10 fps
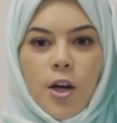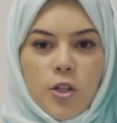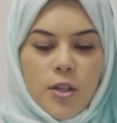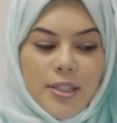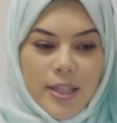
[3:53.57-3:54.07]

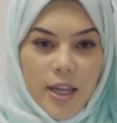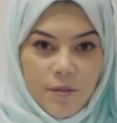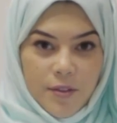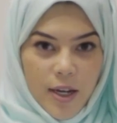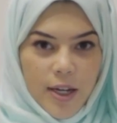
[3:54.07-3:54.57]
so that's
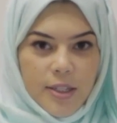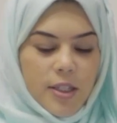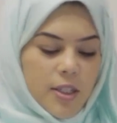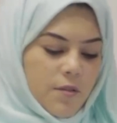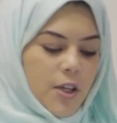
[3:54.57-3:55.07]
left
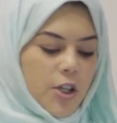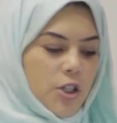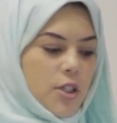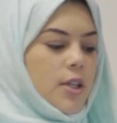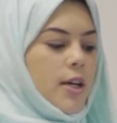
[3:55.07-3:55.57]
axial
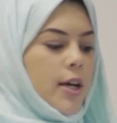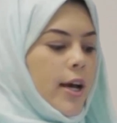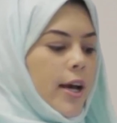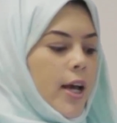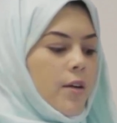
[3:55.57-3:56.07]
deviation.
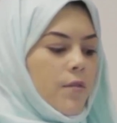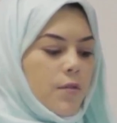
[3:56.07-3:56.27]
If